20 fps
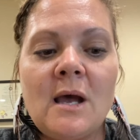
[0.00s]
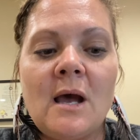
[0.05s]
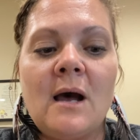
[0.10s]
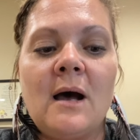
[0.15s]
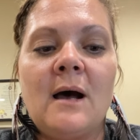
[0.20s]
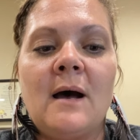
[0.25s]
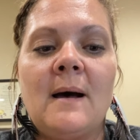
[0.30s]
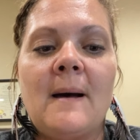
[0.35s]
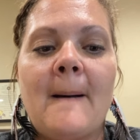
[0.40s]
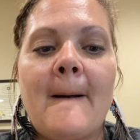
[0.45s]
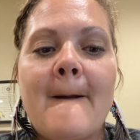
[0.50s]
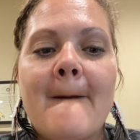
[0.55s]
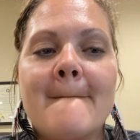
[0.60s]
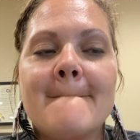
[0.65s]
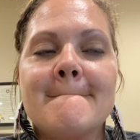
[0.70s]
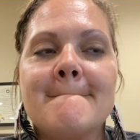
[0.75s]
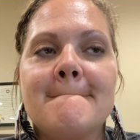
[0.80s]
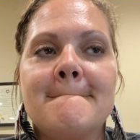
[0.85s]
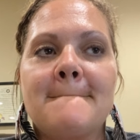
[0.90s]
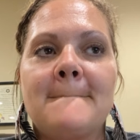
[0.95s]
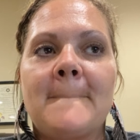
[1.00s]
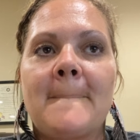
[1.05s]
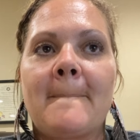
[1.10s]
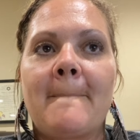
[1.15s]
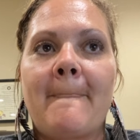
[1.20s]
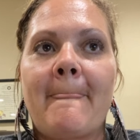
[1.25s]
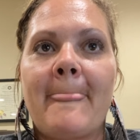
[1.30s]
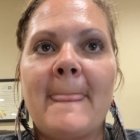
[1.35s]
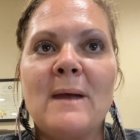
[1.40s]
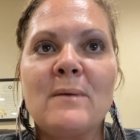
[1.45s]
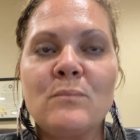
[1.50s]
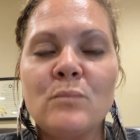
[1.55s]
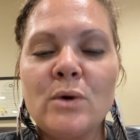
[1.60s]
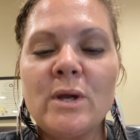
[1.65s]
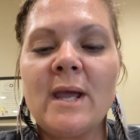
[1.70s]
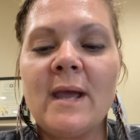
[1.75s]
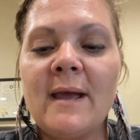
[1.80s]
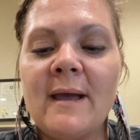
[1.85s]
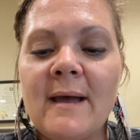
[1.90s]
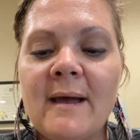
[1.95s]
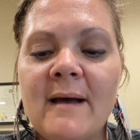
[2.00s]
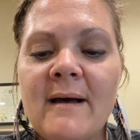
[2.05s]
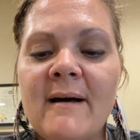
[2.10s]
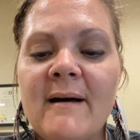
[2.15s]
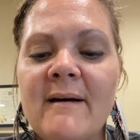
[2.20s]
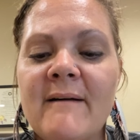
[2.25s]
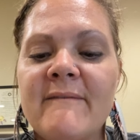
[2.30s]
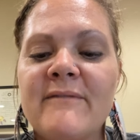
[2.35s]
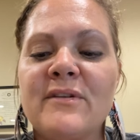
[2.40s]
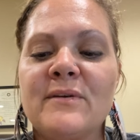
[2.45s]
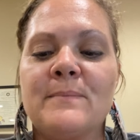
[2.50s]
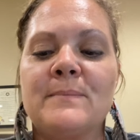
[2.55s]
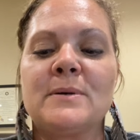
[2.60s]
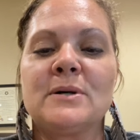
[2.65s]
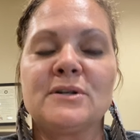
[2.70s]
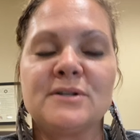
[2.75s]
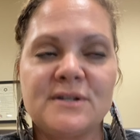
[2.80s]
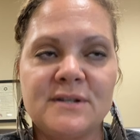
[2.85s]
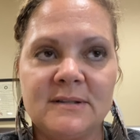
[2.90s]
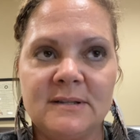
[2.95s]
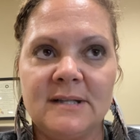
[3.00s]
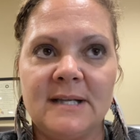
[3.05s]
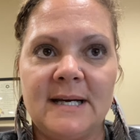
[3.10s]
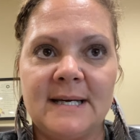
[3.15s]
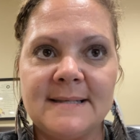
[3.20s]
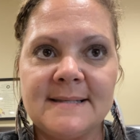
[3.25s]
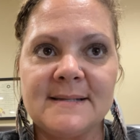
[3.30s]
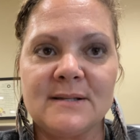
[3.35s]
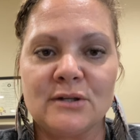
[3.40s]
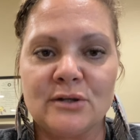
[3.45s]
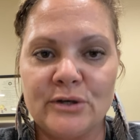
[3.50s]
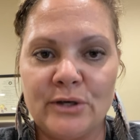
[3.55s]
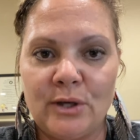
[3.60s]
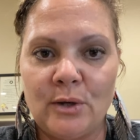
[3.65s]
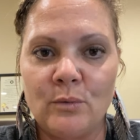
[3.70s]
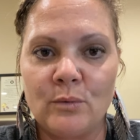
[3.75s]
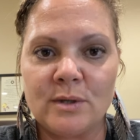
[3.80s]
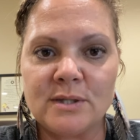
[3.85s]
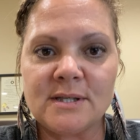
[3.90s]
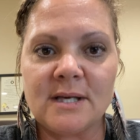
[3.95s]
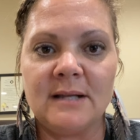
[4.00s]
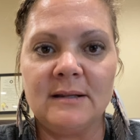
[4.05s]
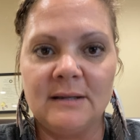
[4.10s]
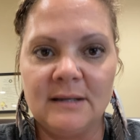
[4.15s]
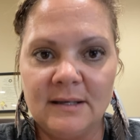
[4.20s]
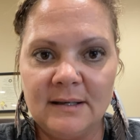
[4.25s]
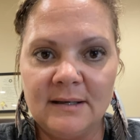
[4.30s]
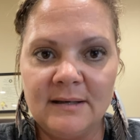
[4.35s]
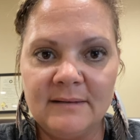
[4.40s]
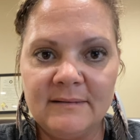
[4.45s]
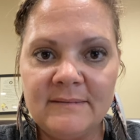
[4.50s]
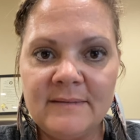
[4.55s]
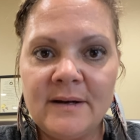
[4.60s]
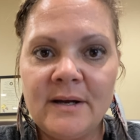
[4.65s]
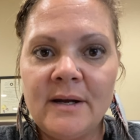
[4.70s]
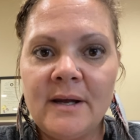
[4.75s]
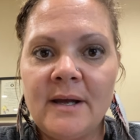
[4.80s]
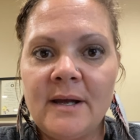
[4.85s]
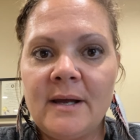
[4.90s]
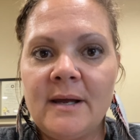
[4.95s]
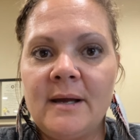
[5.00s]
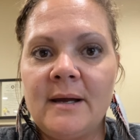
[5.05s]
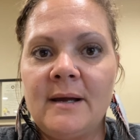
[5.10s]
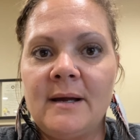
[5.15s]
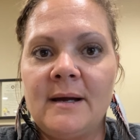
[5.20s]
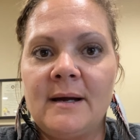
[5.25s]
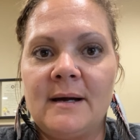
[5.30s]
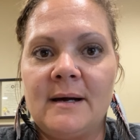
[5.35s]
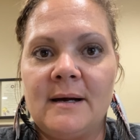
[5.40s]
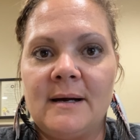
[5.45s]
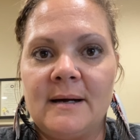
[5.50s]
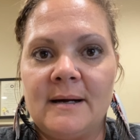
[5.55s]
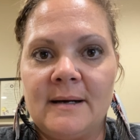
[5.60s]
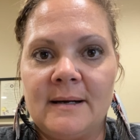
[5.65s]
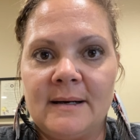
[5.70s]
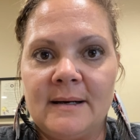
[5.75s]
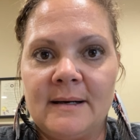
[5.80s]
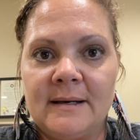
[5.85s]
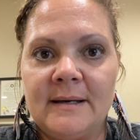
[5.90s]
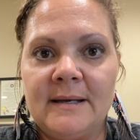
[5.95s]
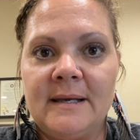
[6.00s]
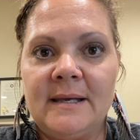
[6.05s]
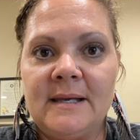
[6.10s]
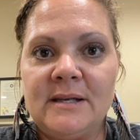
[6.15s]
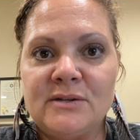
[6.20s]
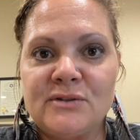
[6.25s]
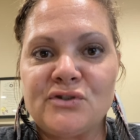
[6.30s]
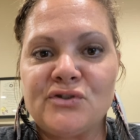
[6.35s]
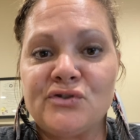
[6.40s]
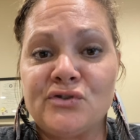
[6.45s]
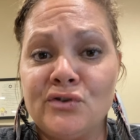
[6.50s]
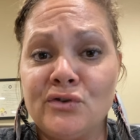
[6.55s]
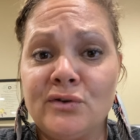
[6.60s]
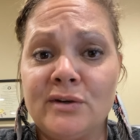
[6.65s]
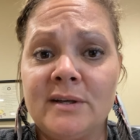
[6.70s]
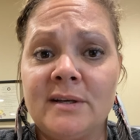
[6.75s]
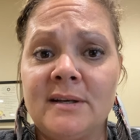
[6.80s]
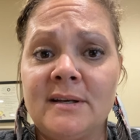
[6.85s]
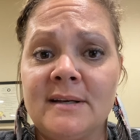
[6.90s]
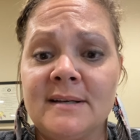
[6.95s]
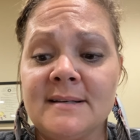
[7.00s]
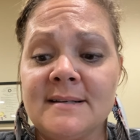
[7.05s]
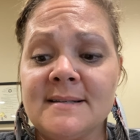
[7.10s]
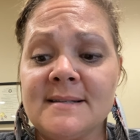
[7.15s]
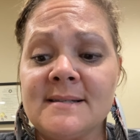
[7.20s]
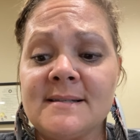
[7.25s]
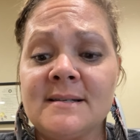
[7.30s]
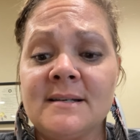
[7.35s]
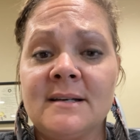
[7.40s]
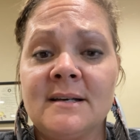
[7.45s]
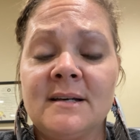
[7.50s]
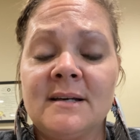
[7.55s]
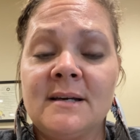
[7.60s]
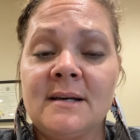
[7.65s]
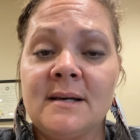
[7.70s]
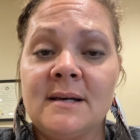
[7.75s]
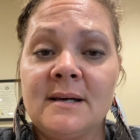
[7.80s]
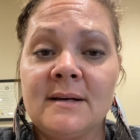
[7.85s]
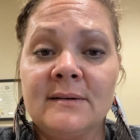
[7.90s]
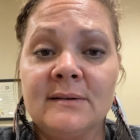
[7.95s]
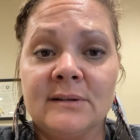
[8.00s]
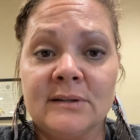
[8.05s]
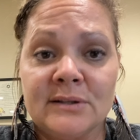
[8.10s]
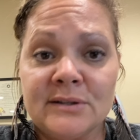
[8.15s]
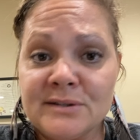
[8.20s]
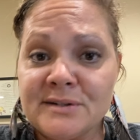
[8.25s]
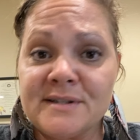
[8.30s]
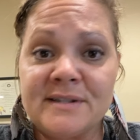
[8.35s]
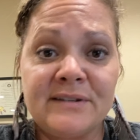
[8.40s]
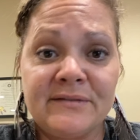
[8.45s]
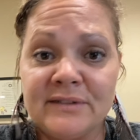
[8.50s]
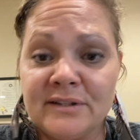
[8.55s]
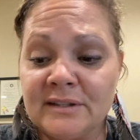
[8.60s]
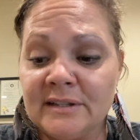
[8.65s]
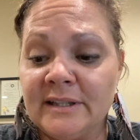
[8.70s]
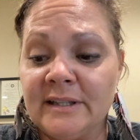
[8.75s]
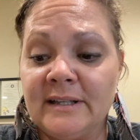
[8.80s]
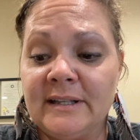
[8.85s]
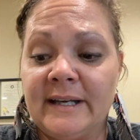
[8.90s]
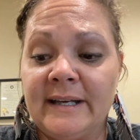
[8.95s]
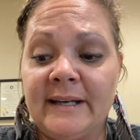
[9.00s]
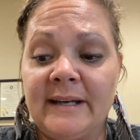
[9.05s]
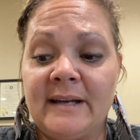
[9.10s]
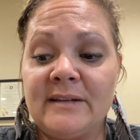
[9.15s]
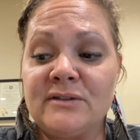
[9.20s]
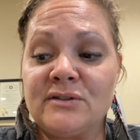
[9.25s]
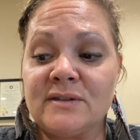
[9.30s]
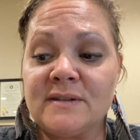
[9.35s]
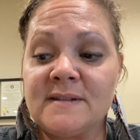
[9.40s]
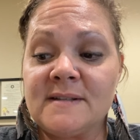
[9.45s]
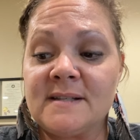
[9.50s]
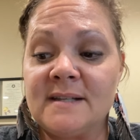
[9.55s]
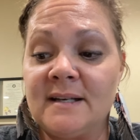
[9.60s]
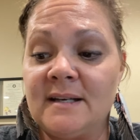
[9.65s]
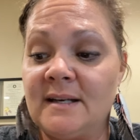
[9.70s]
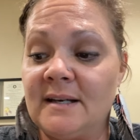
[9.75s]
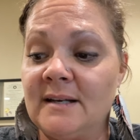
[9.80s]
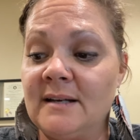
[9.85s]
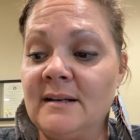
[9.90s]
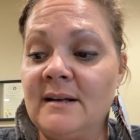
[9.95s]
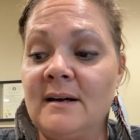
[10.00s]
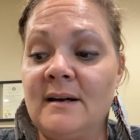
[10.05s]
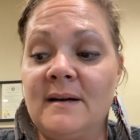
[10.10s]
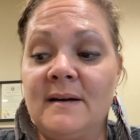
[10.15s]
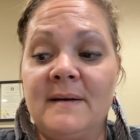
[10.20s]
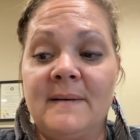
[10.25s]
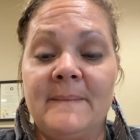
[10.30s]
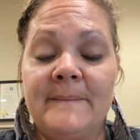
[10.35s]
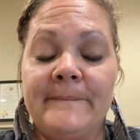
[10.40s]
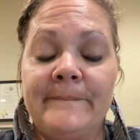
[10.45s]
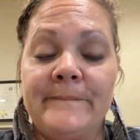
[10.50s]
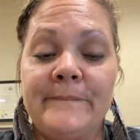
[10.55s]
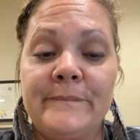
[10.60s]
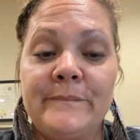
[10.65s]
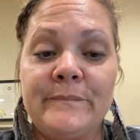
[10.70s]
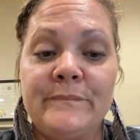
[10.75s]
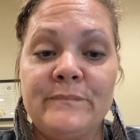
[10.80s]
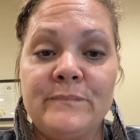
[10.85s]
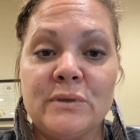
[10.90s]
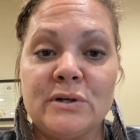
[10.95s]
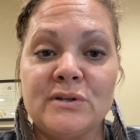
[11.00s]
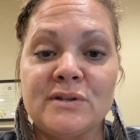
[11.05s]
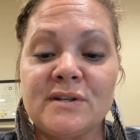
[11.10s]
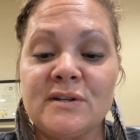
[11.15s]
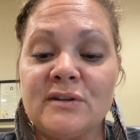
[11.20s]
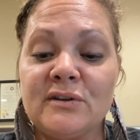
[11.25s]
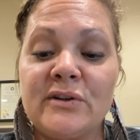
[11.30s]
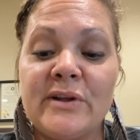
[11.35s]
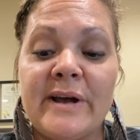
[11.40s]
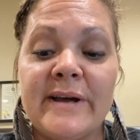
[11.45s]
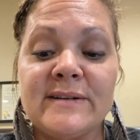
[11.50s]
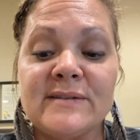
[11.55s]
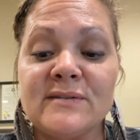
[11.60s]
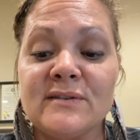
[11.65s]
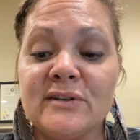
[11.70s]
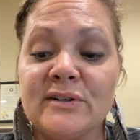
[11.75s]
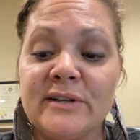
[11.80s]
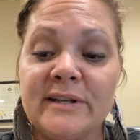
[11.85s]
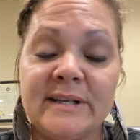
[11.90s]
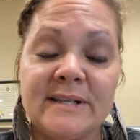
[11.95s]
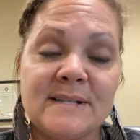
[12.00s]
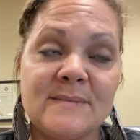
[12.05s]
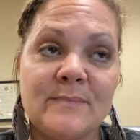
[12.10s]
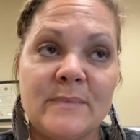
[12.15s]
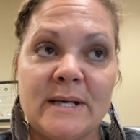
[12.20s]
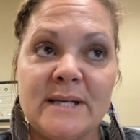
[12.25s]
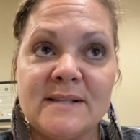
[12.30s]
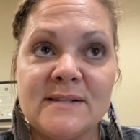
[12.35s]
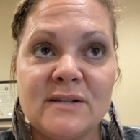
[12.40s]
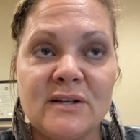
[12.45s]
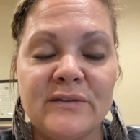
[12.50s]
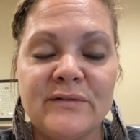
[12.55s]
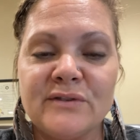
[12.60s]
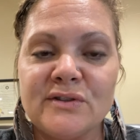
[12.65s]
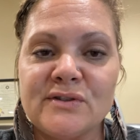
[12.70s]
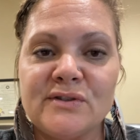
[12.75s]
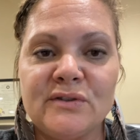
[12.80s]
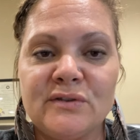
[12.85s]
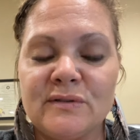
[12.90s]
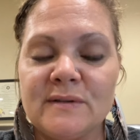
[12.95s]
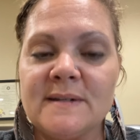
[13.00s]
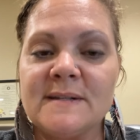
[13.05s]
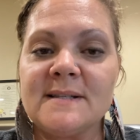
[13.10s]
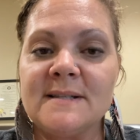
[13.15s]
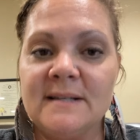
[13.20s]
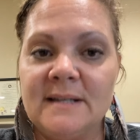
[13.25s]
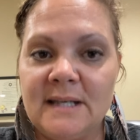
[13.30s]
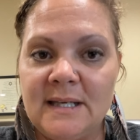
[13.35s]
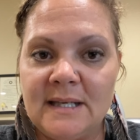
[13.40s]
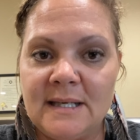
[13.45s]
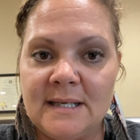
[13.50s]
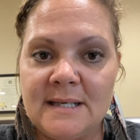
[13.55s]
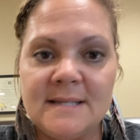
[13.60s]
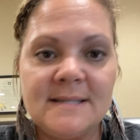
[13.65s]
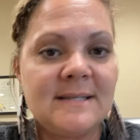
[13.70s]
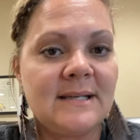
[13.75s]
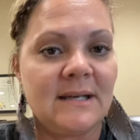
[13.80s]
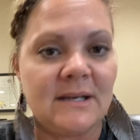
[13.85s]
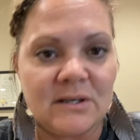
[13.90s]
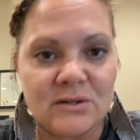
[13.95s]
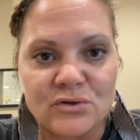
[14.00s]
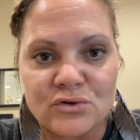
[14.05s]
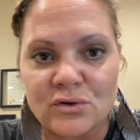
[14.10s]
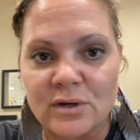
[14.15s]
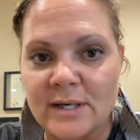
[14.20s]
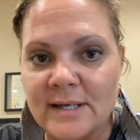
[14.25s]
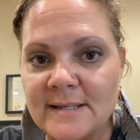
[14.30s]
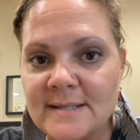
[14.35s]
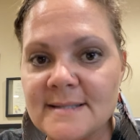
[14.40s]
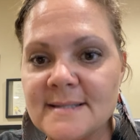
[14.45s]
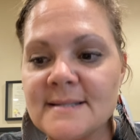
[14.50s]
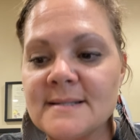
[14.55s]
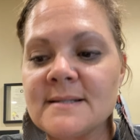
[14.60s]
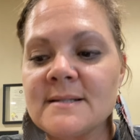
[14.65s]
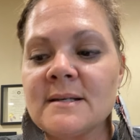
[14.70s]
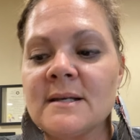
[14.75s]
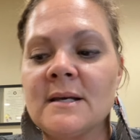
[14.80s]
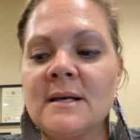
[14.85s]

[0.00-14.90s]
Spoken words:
Then we have the personalized learning, which I love. Each student learns differently, like I just said. Personalized learning is based on the student's needs, interests,